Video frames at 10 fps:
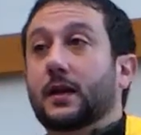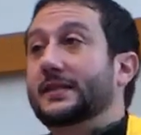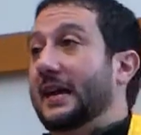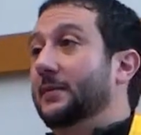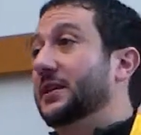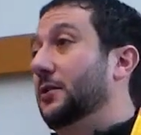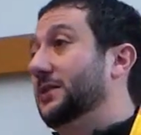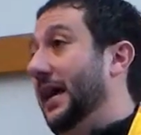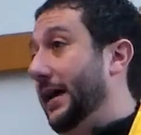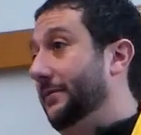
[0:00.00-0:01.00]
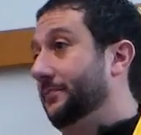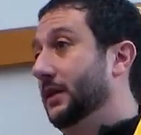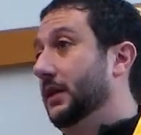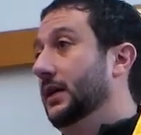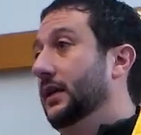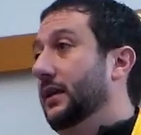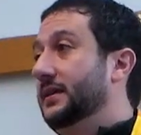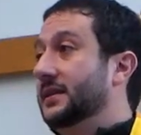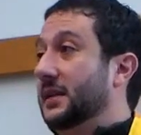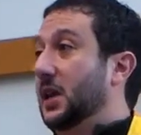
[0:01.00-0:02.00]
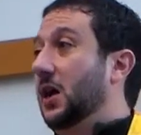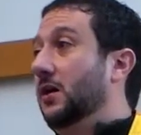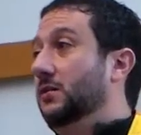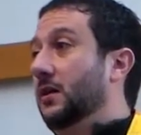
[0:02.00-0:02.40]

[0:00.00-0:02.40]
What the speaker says: His name is Hosea. This is a long,